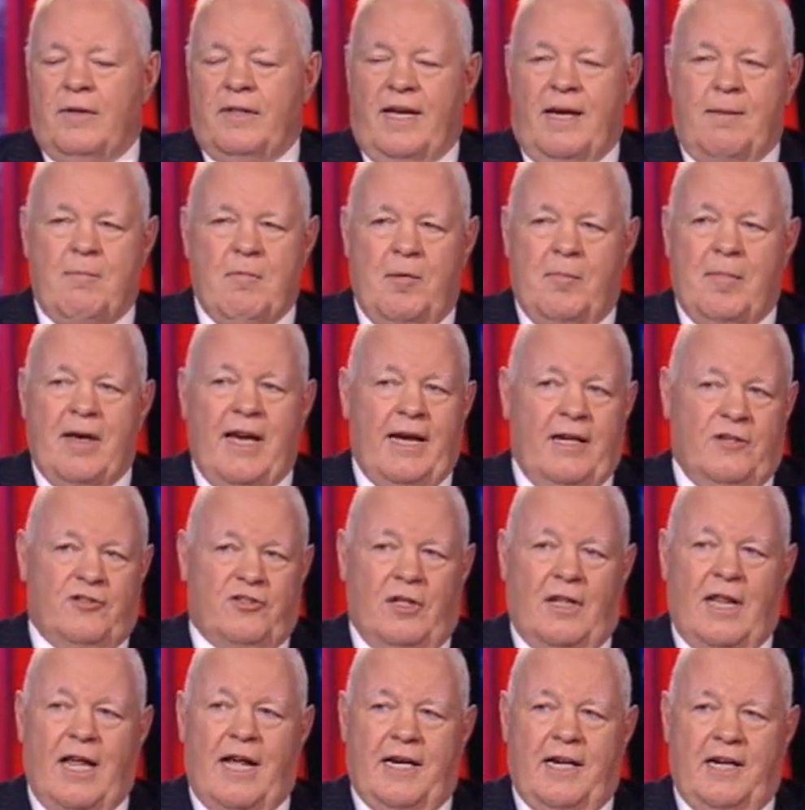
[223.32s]
The MMA
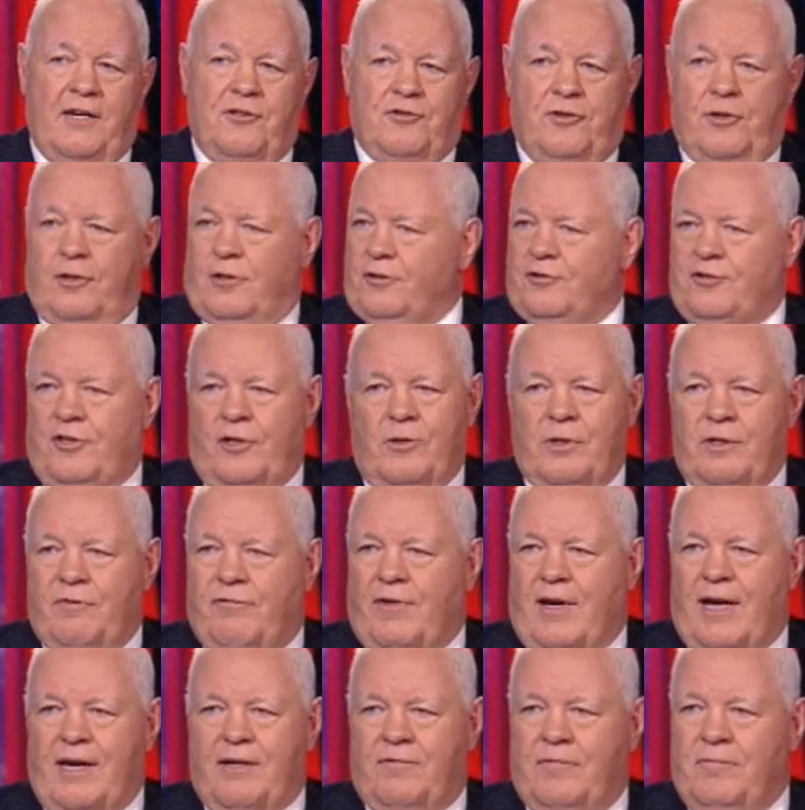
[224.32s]
is a lot easier because they
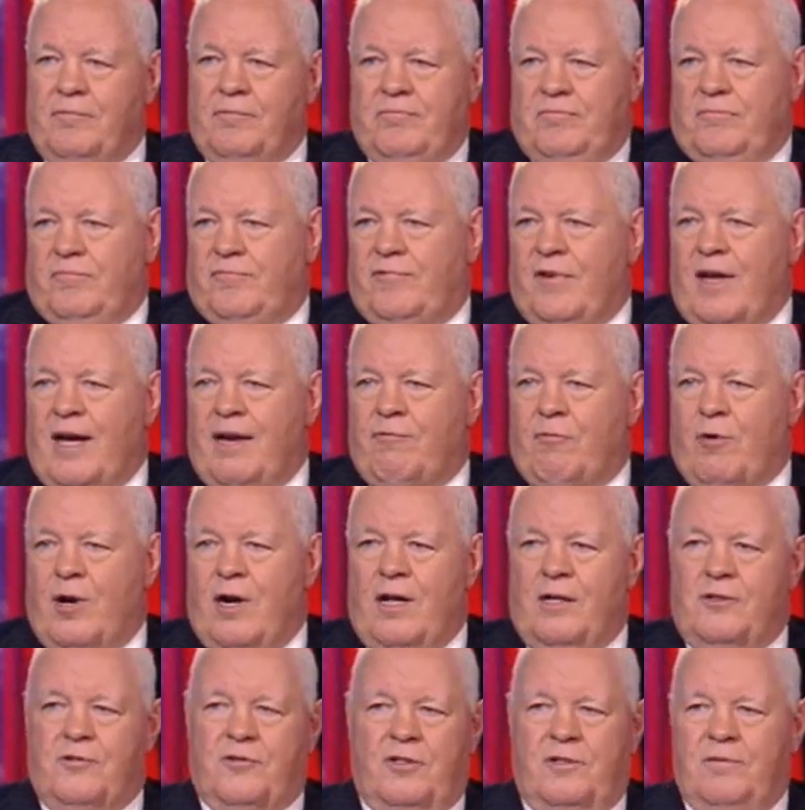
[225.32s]
only fight 5
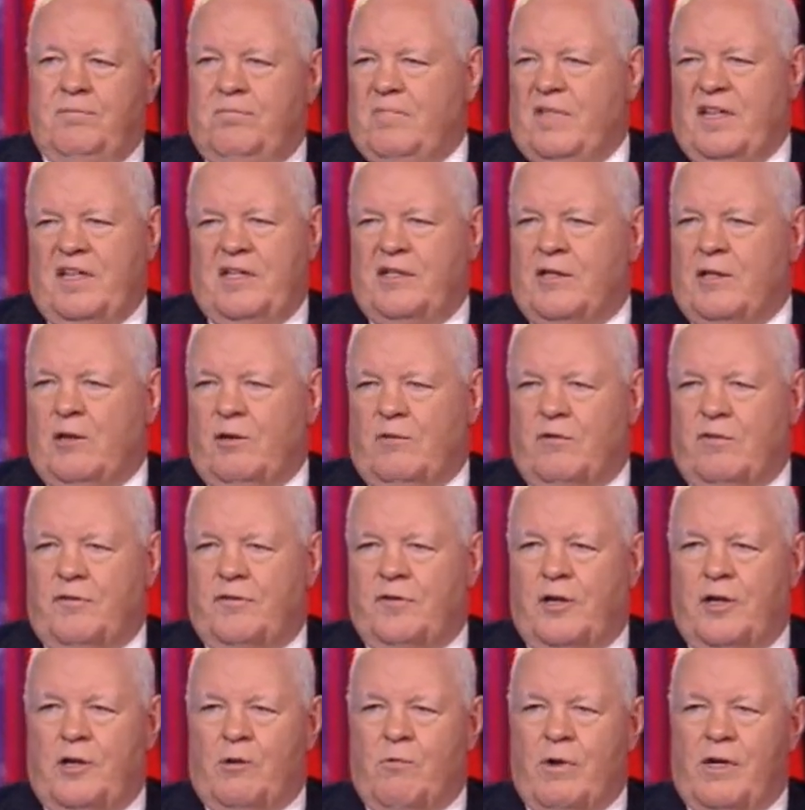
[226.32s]
rounds and they get
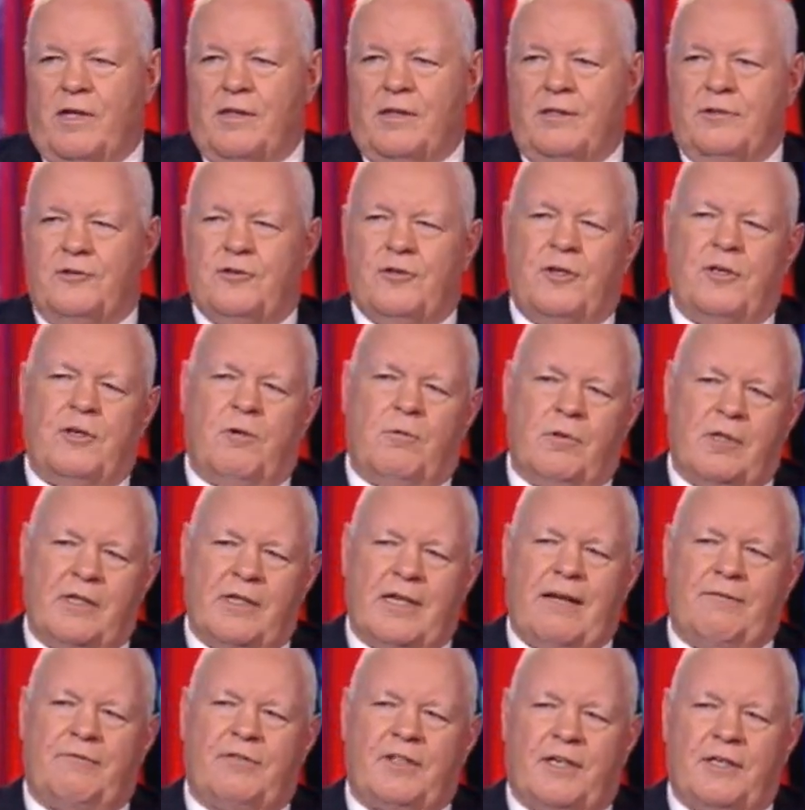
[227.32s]
over very quickly. So you don't
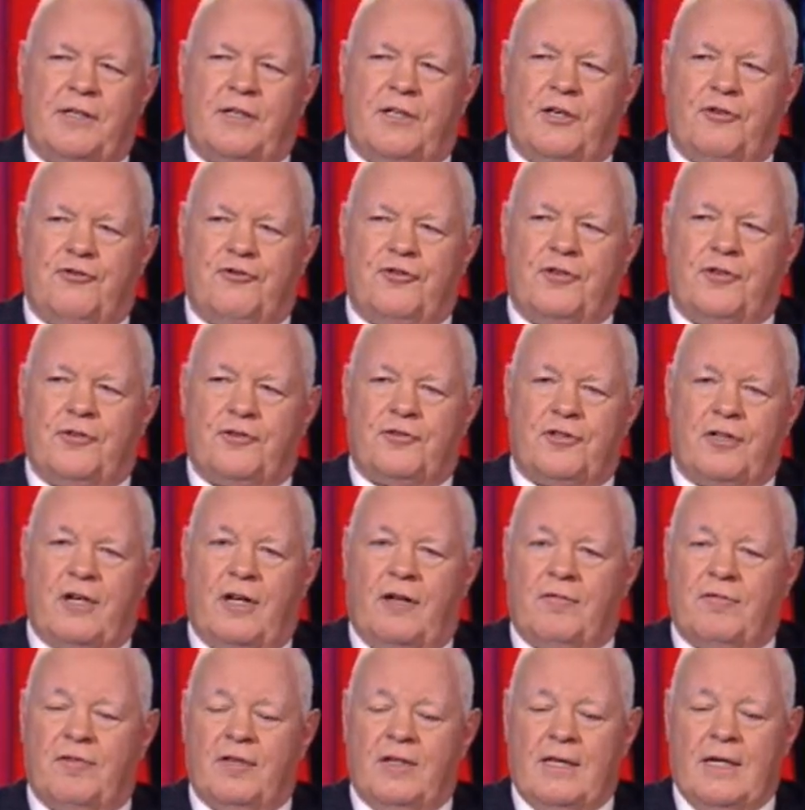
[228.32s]
really have to condition
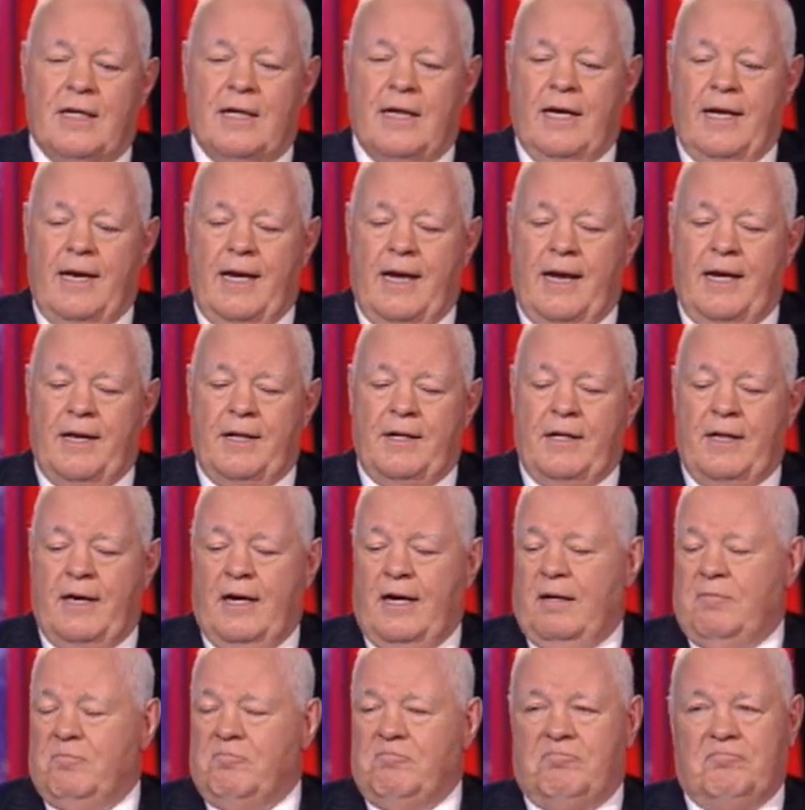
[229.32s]
yourself.
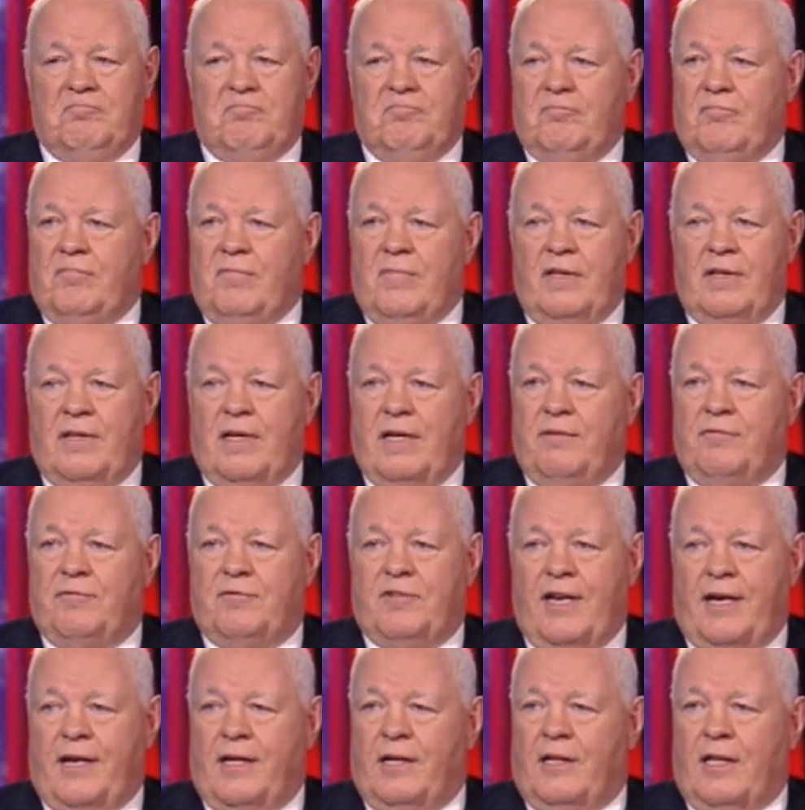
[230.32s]
And
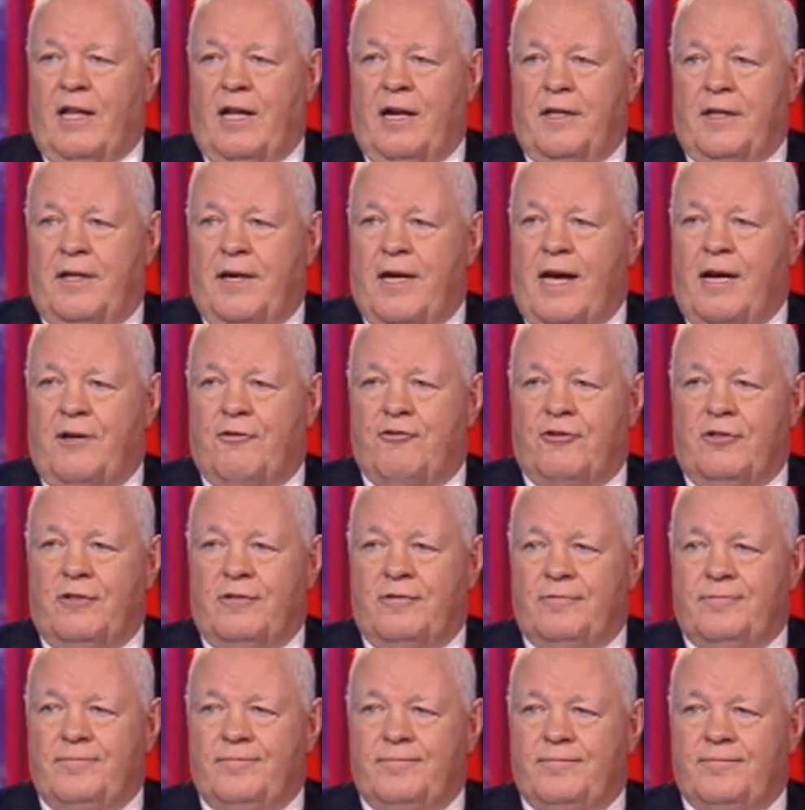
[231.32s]
they've taken a lot of the action.